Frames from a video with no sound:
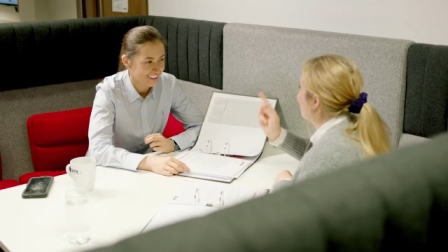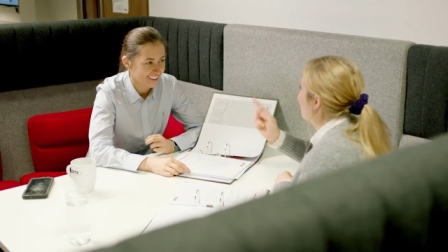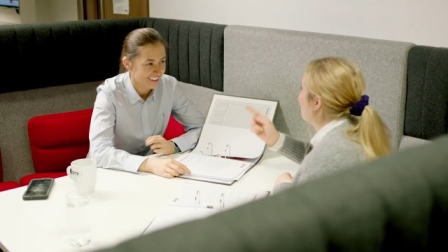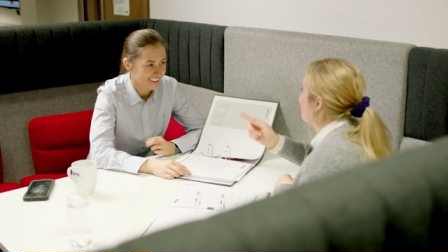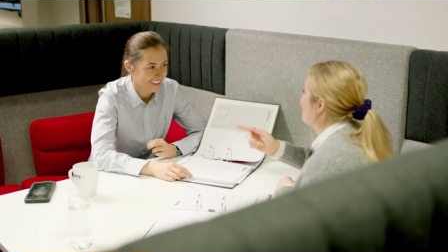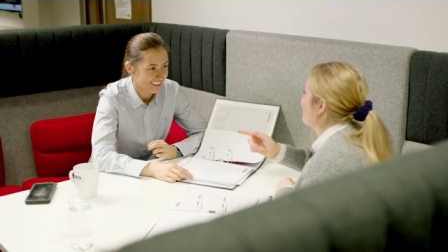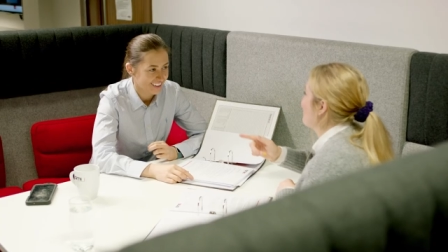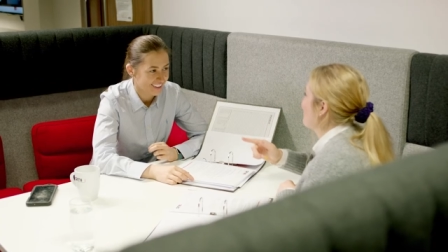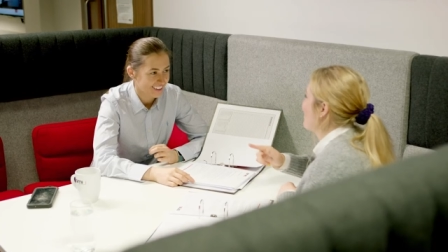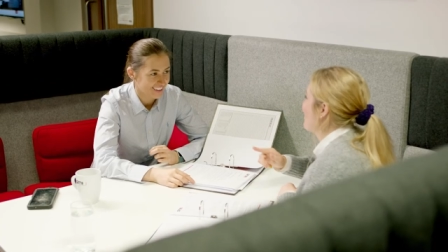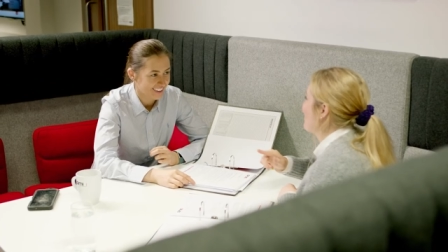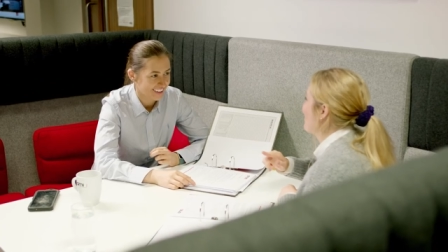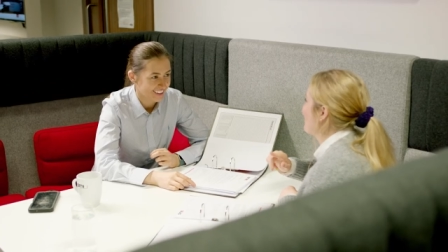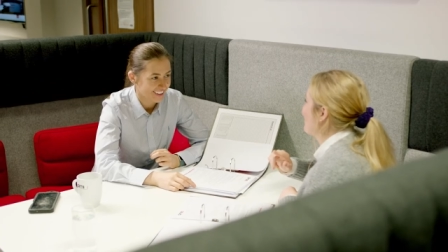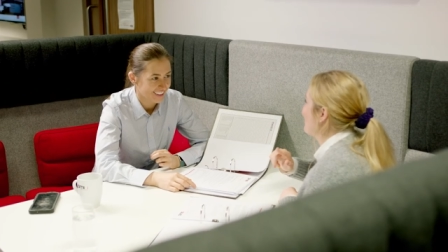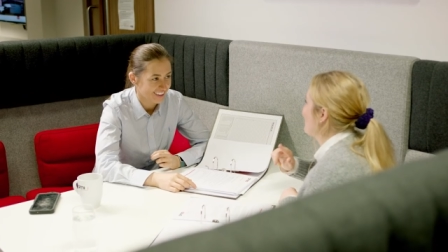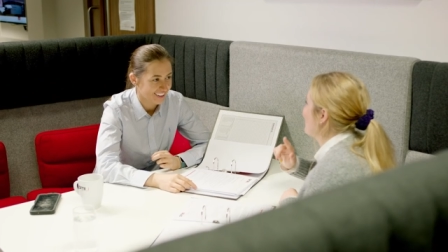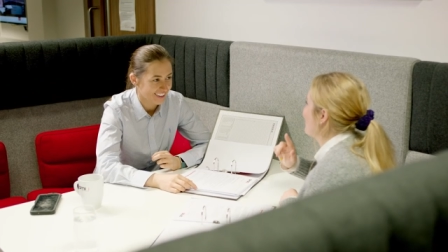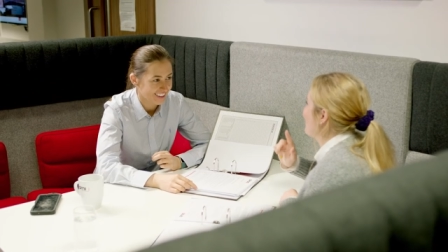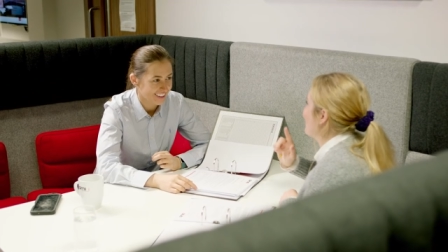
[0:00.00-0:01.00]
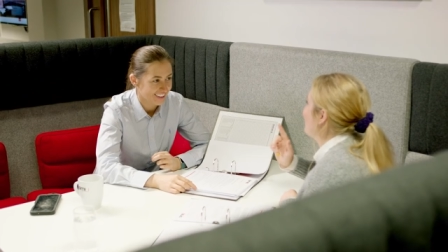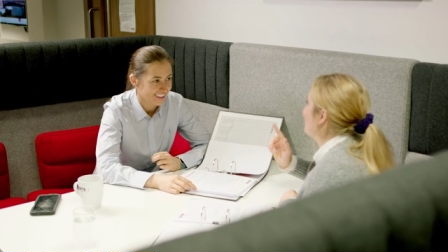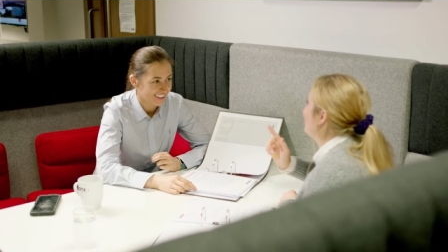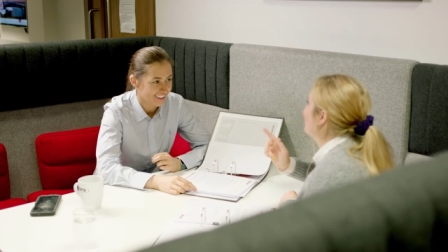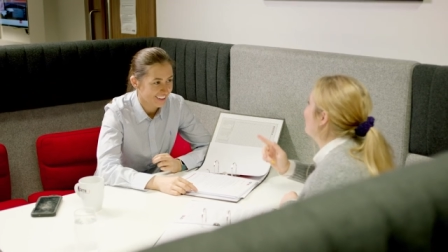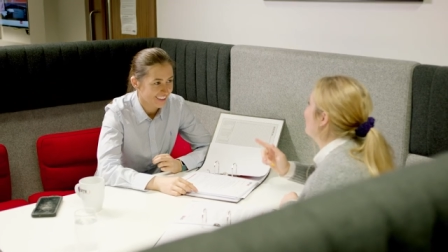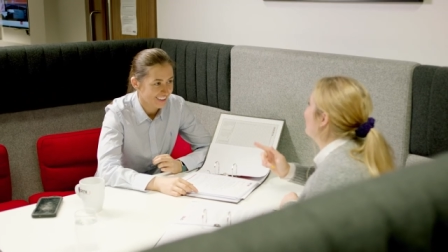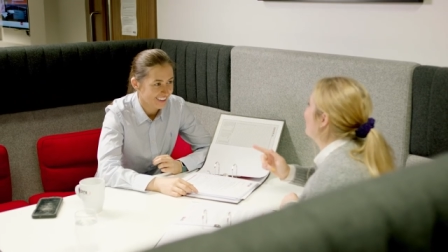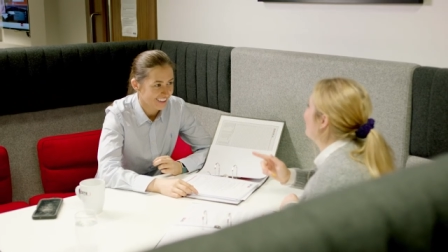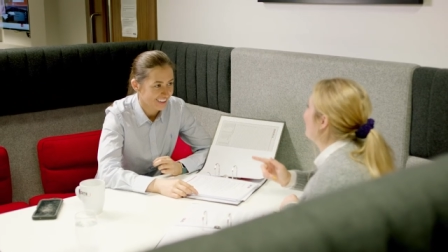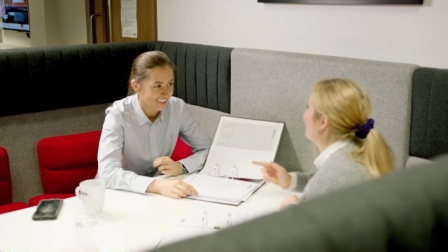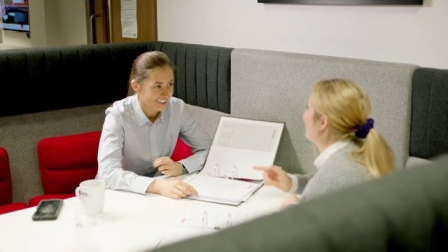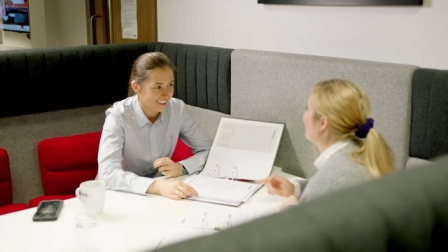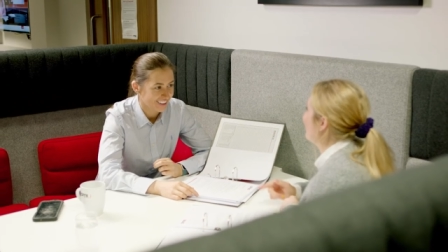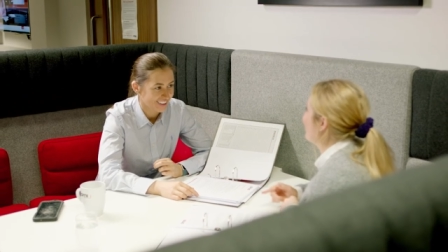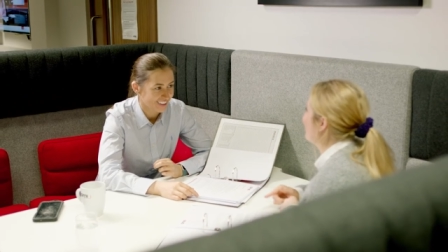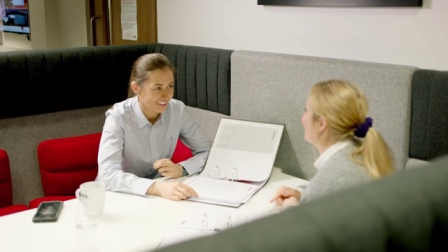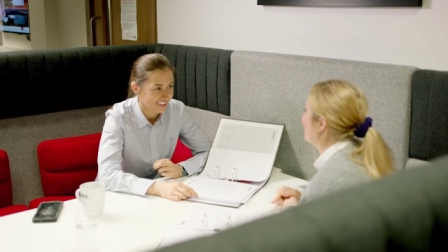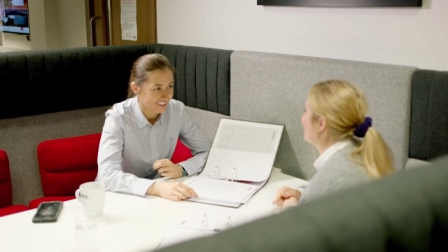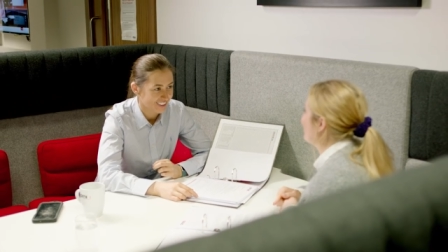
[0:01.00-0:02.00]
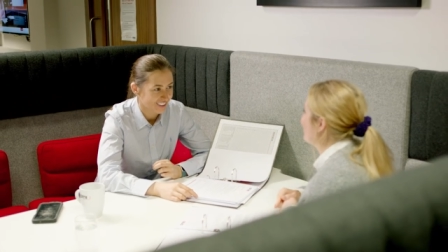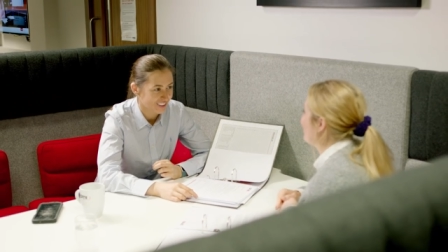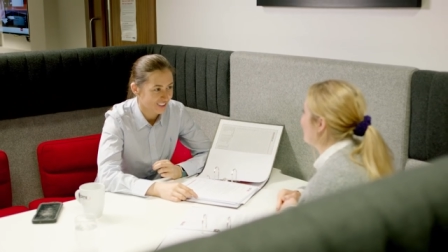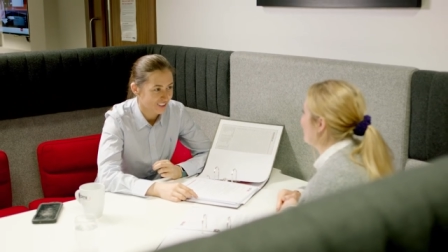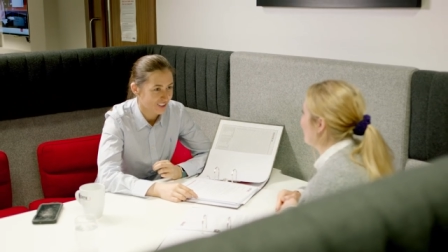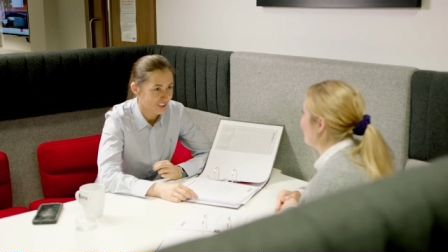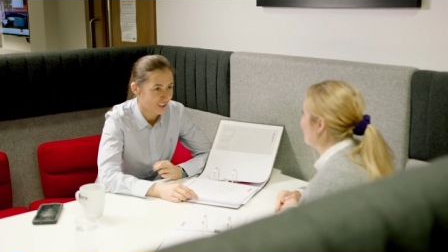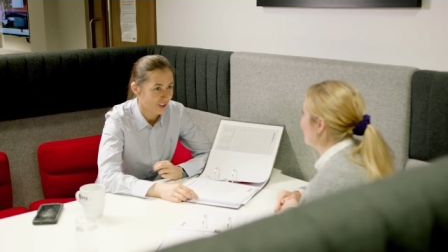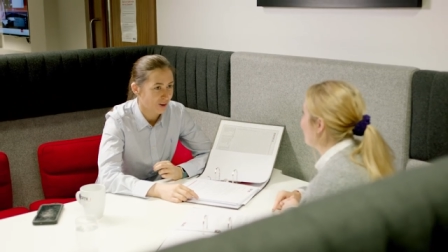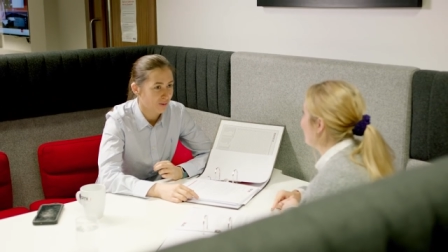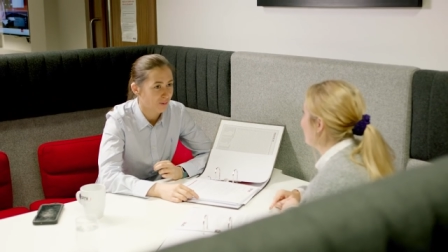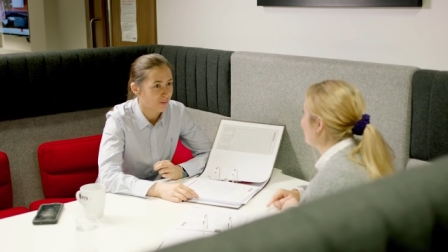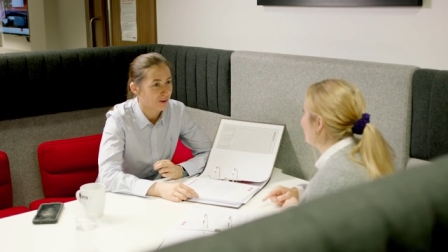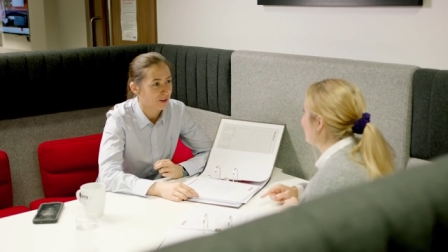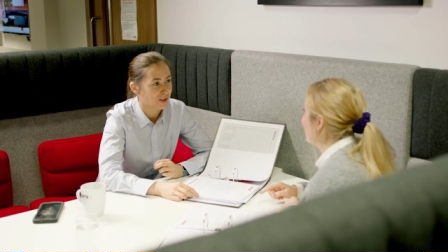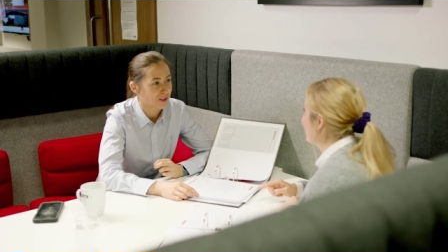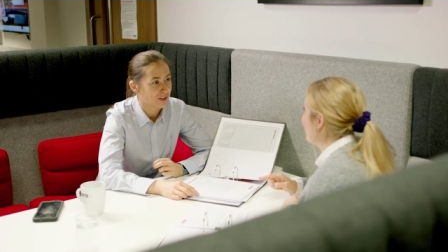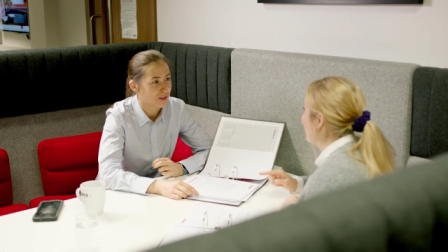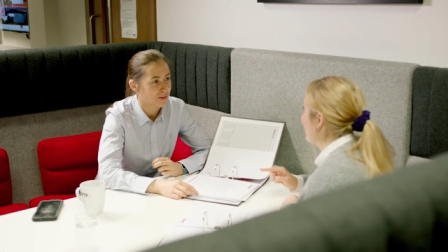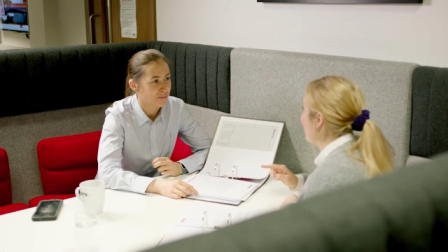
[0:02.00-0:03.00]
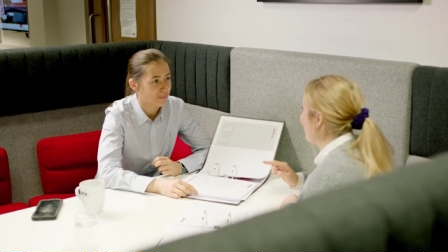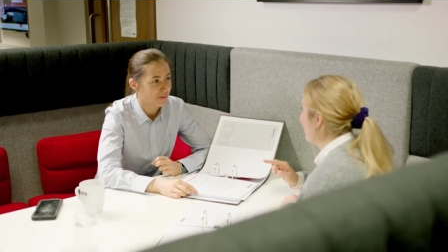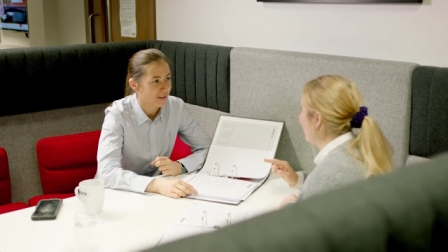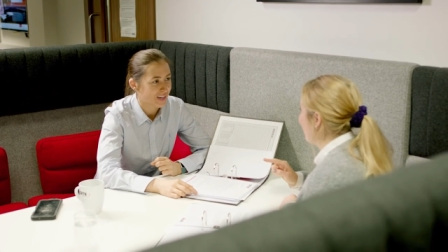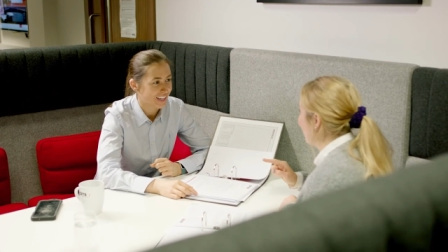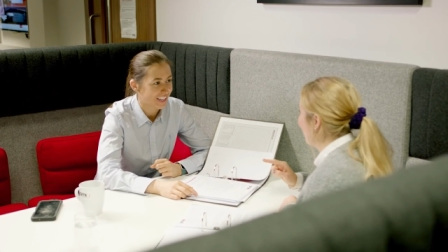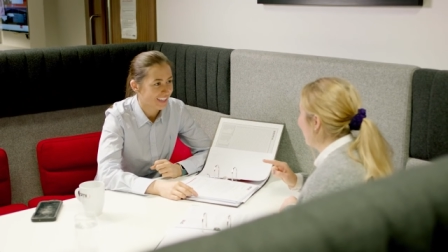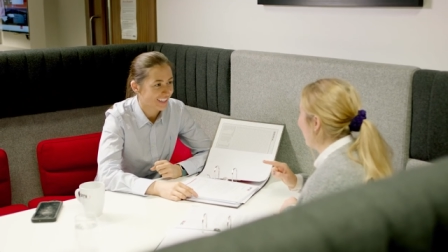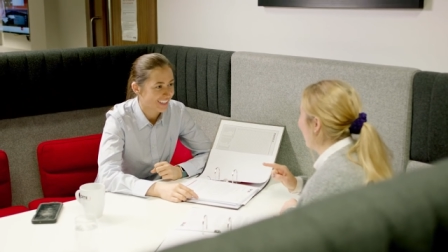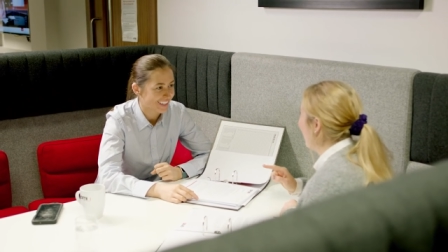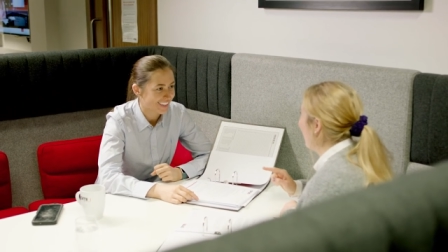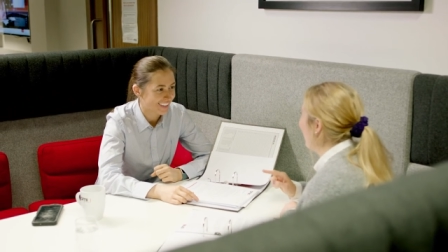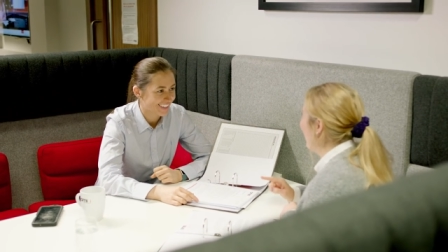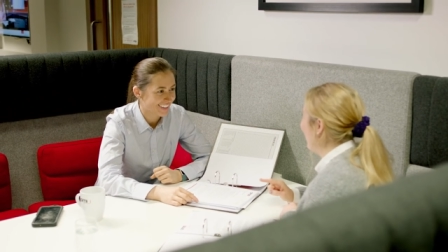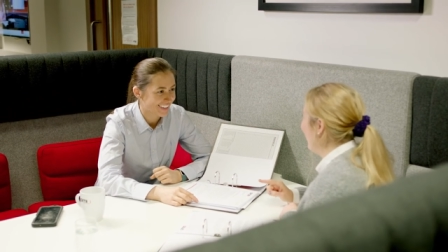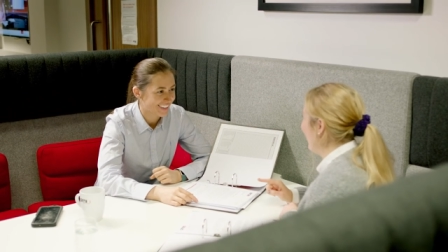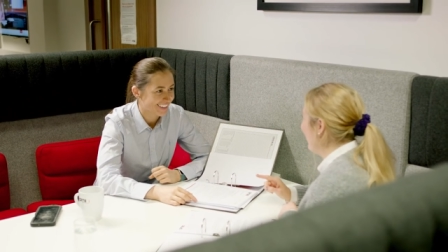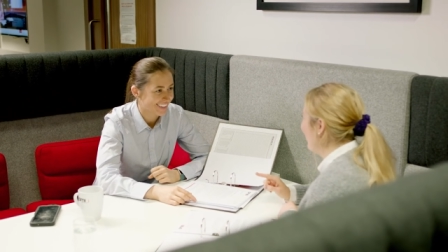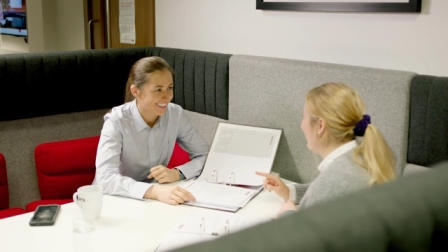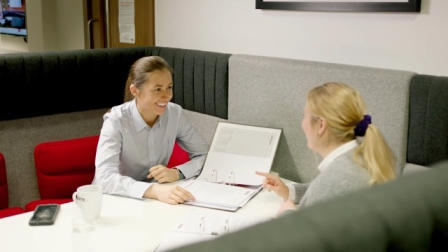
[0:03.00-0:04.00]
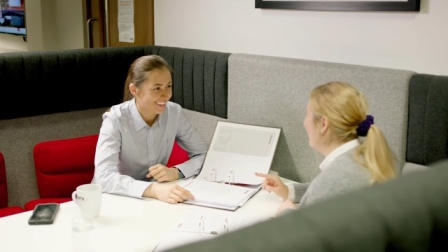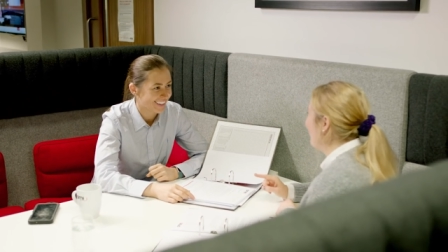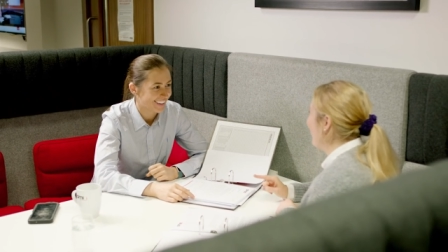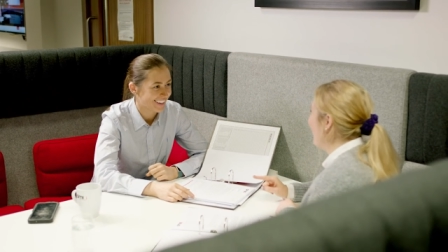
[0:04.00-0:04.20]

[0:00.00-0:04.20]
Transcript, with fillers: the right person for the role, you've got the right skills, um,